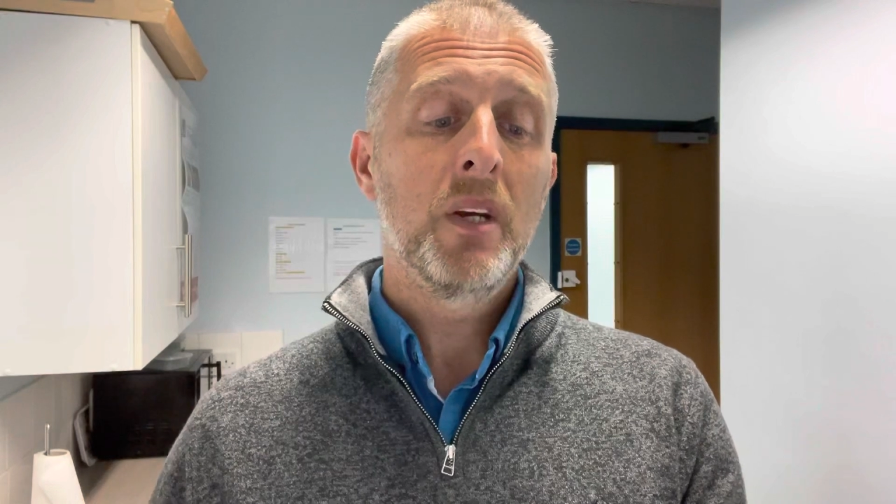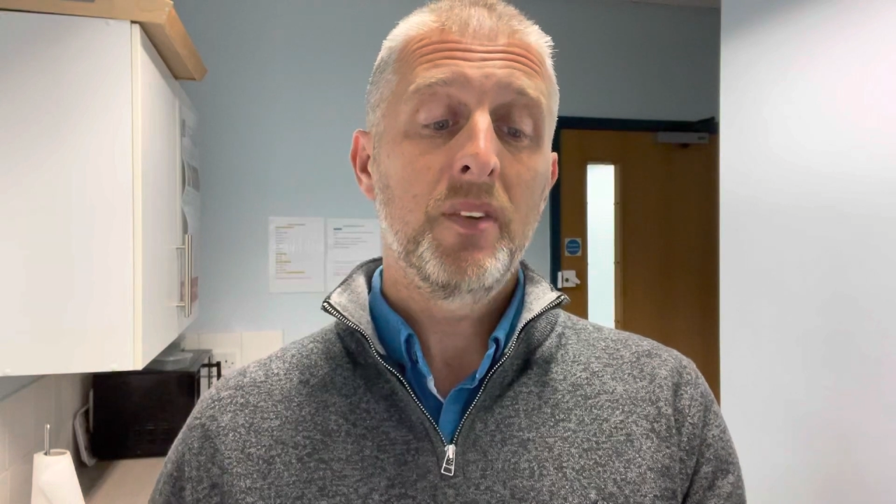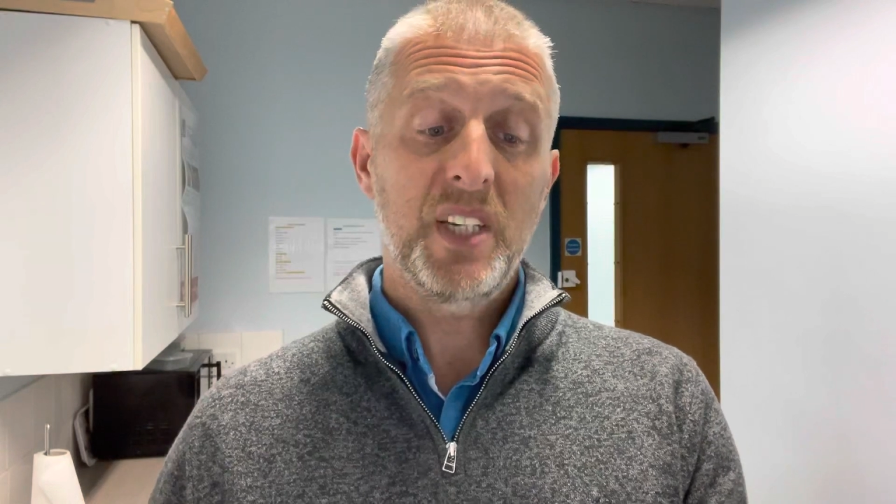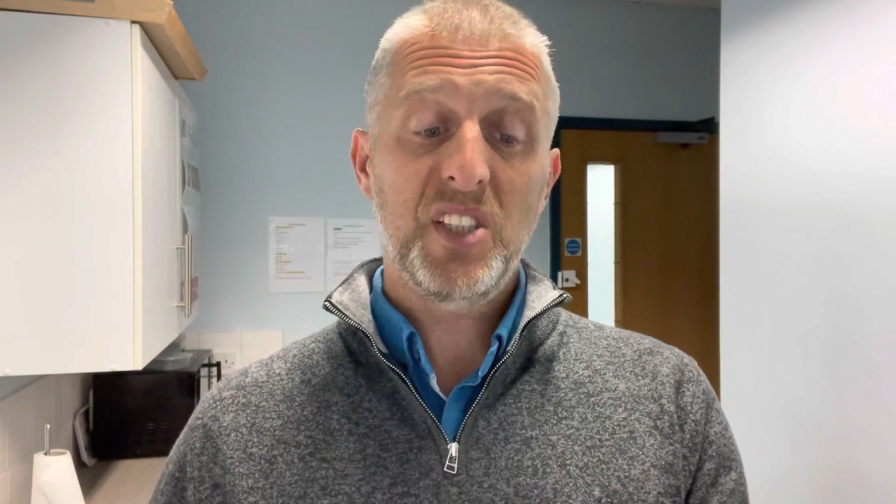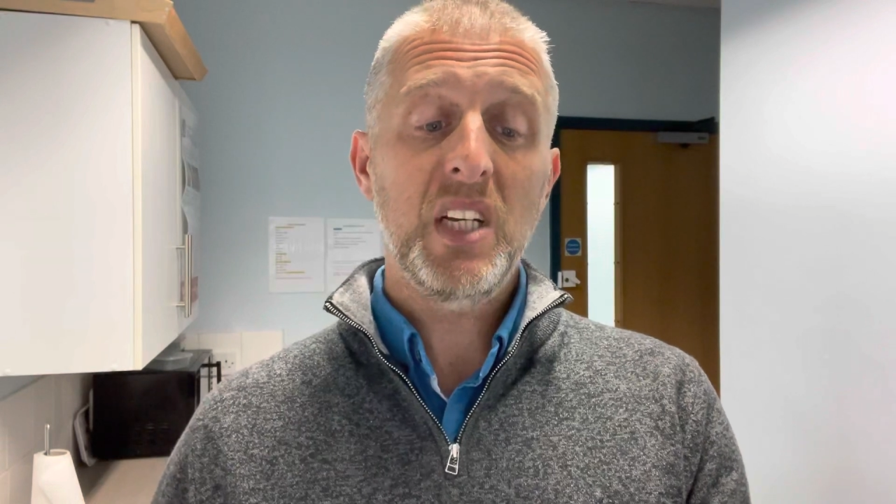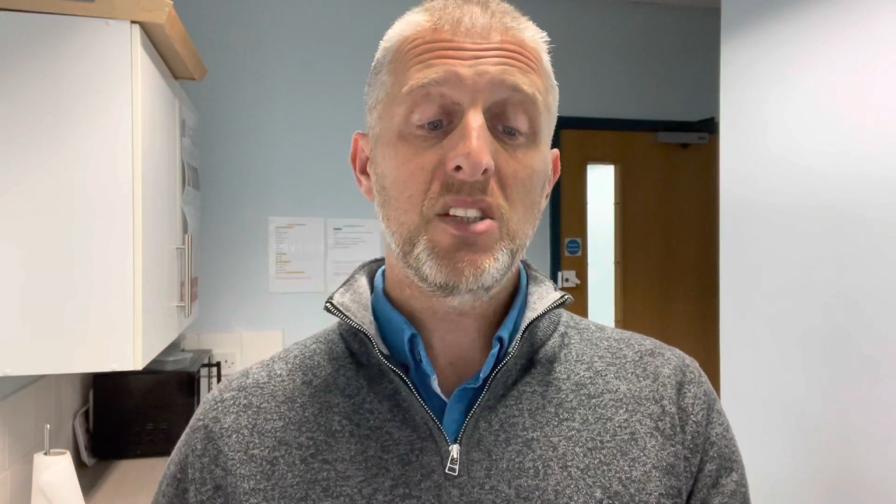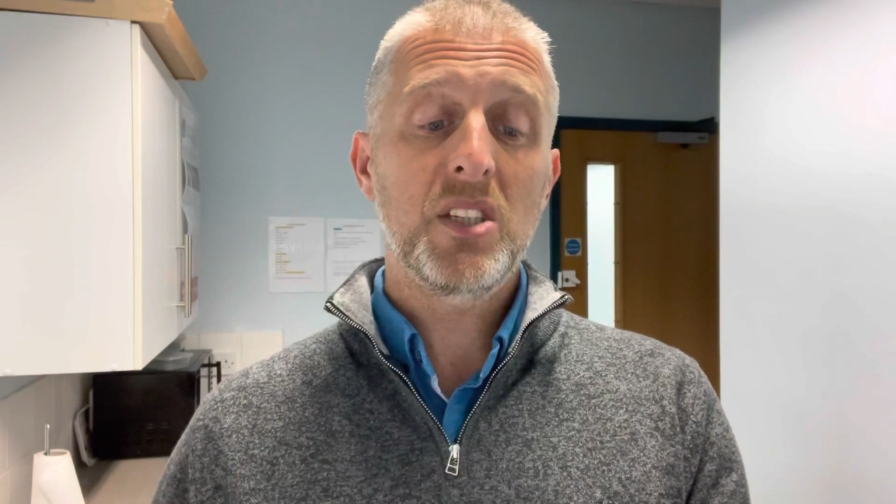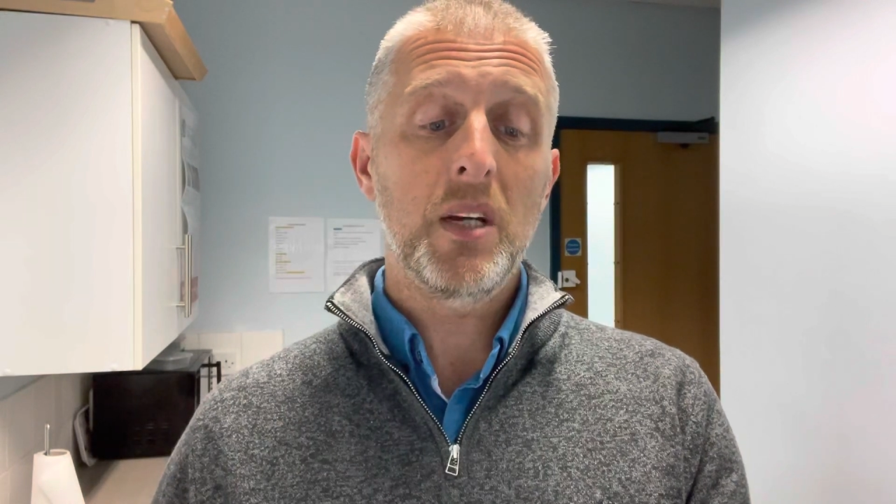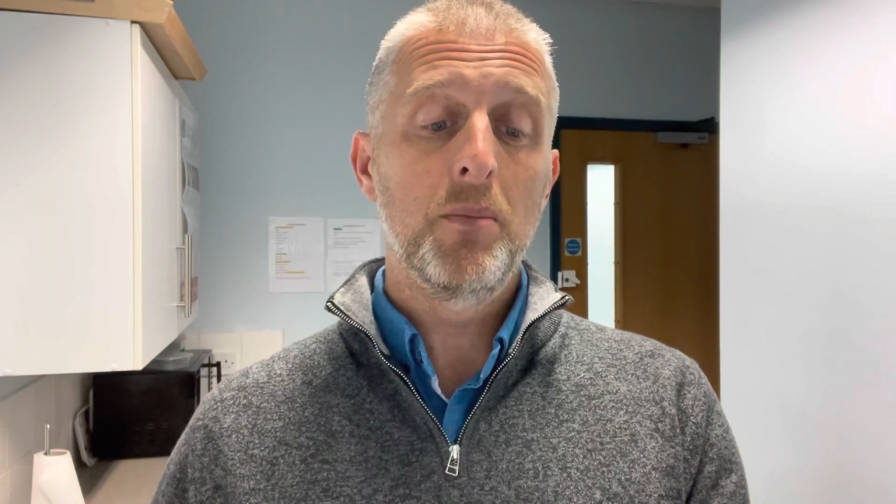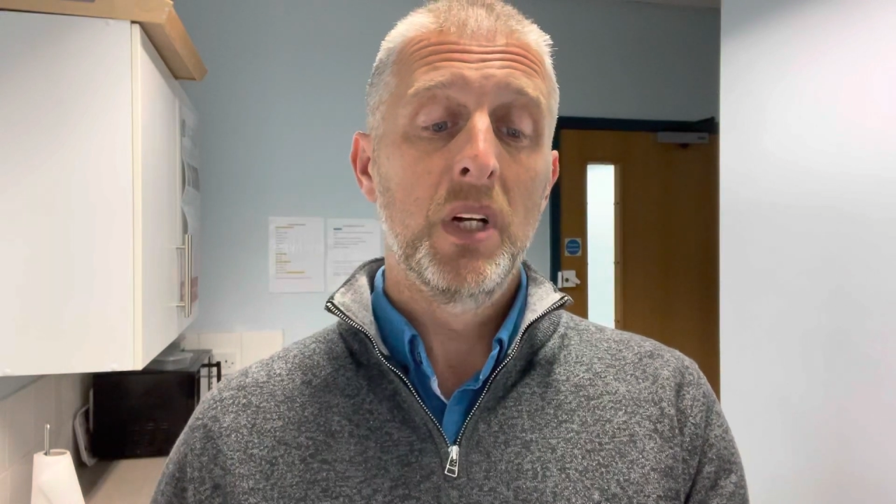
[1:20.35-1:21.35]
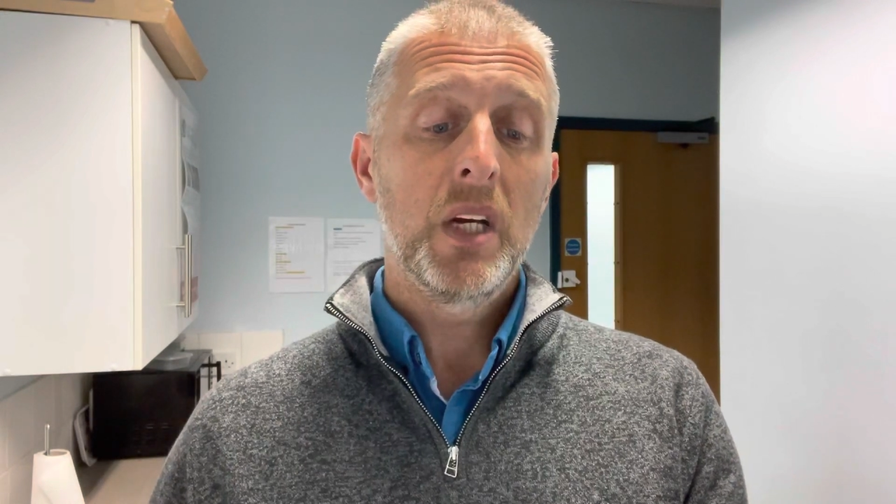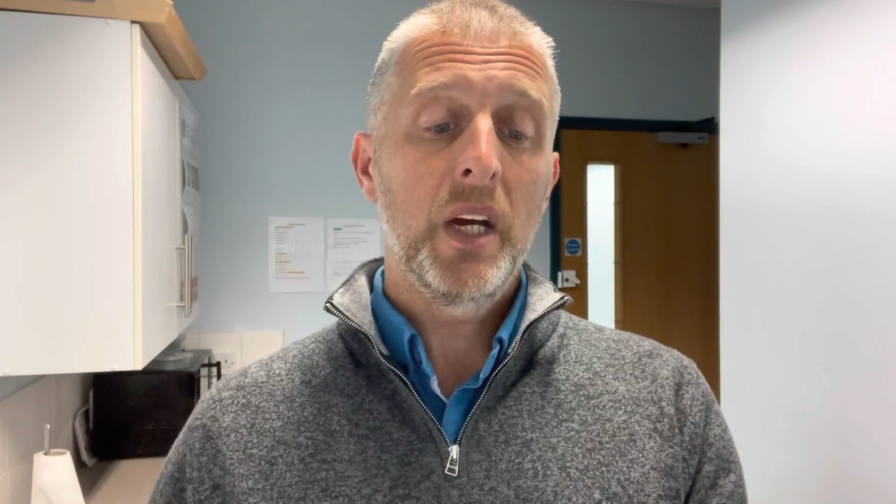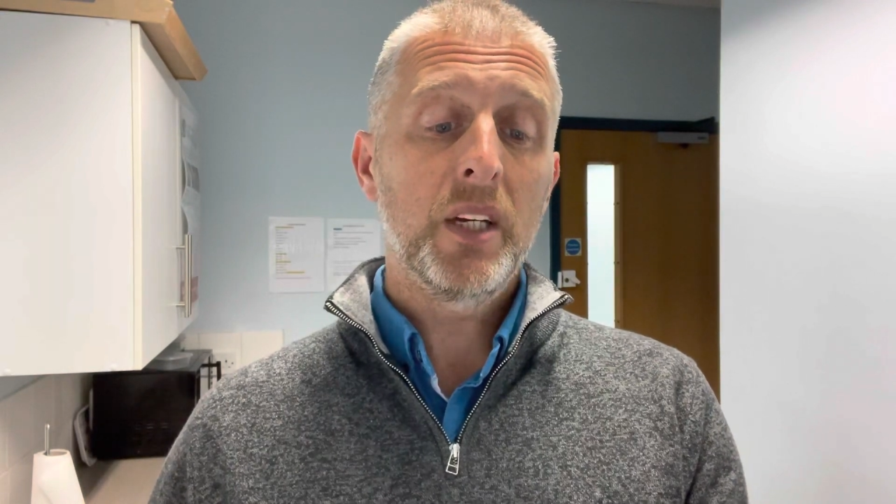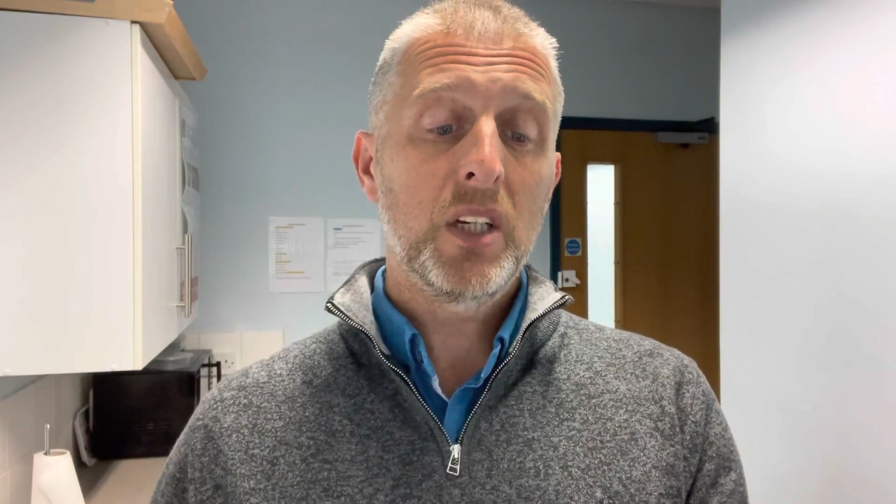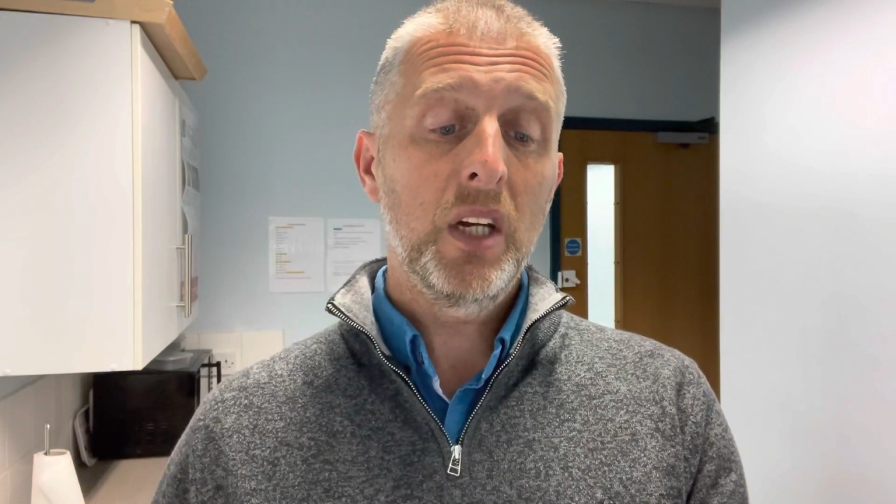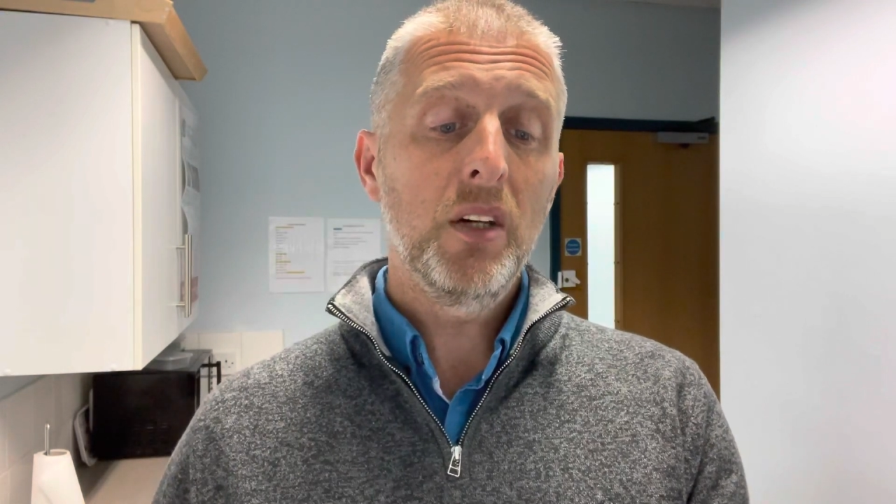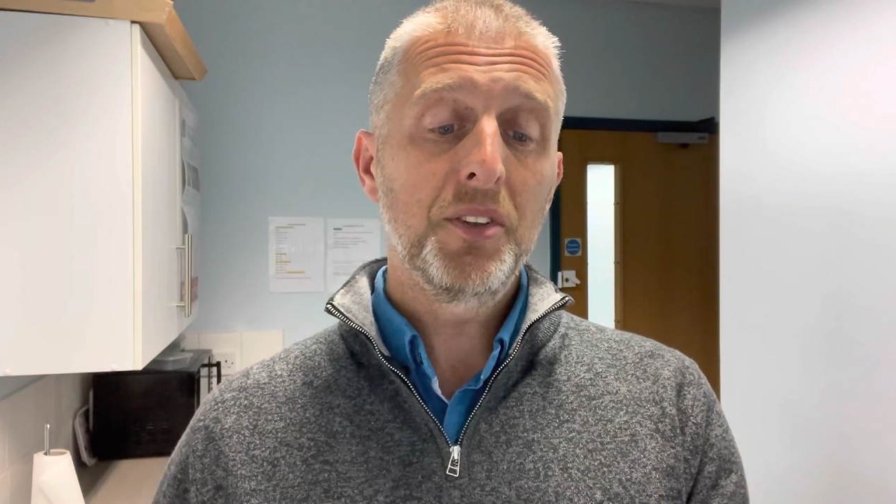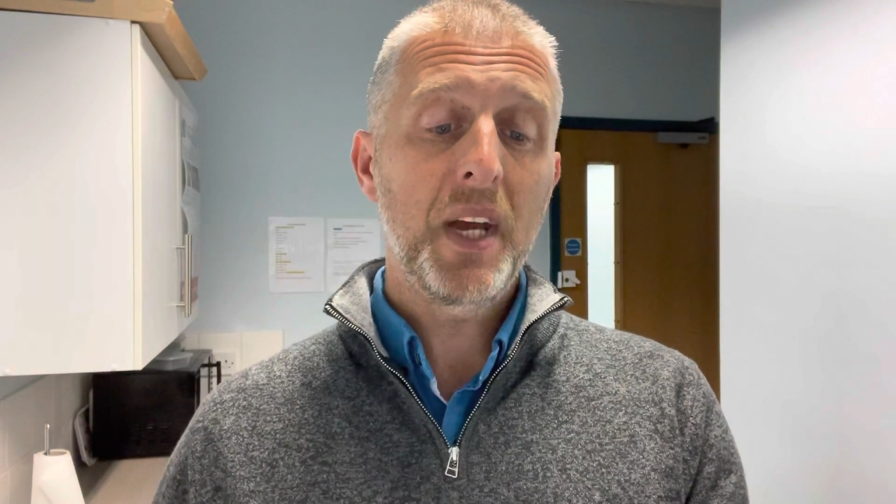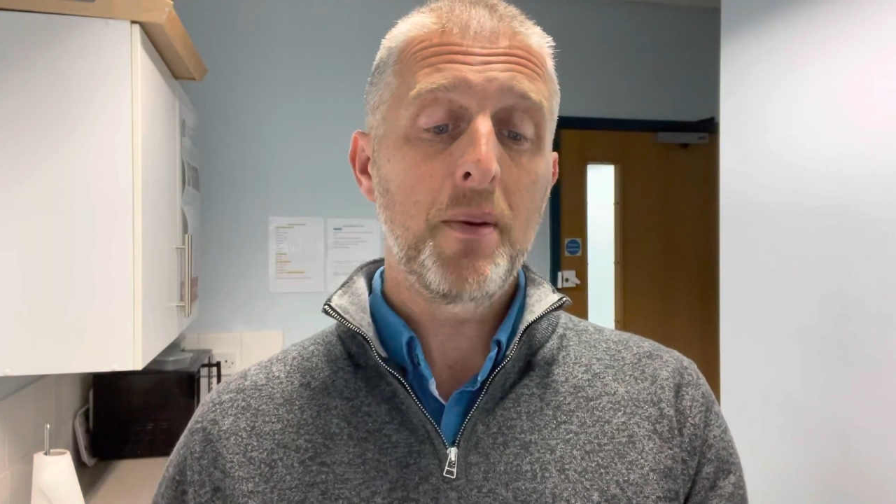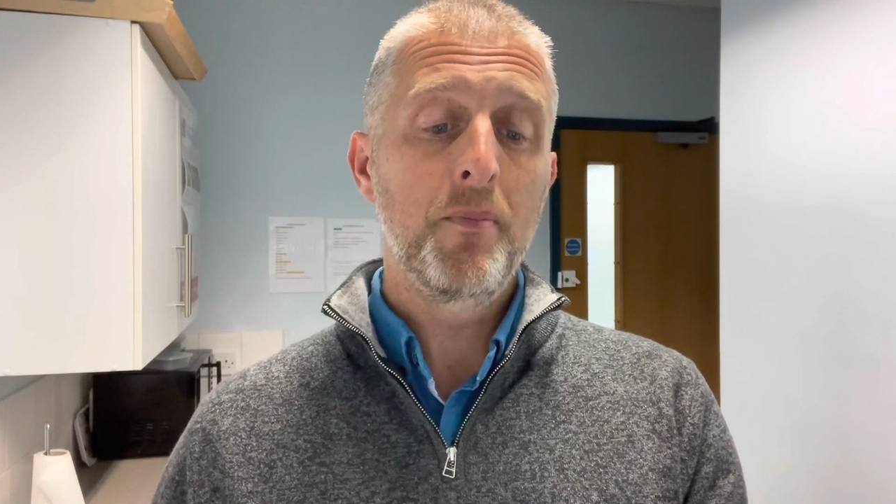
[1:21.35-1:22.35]
they seized him and killed
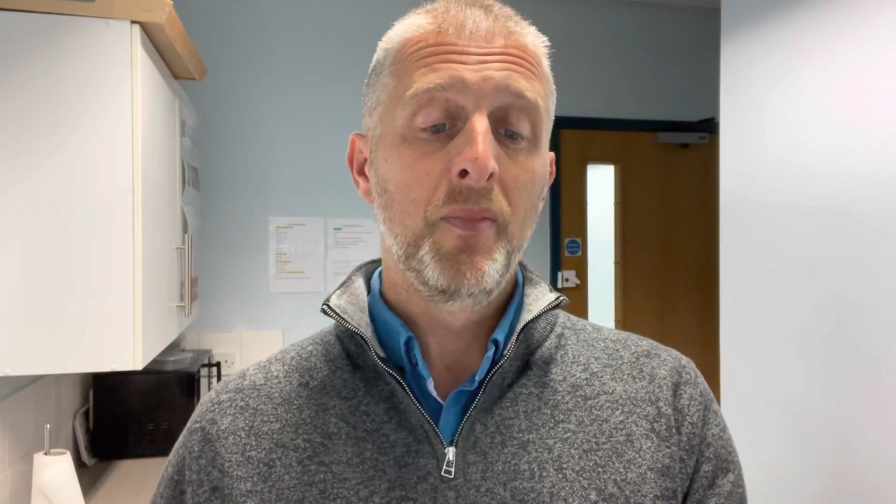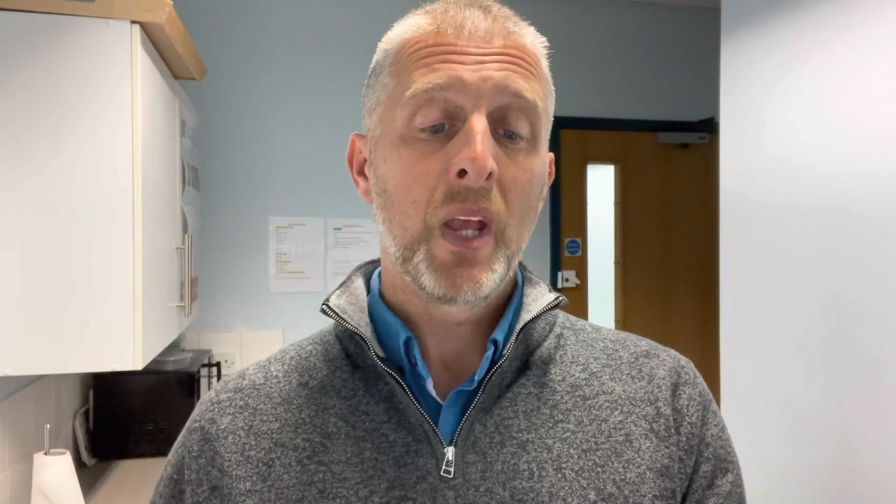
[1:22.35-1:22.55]
him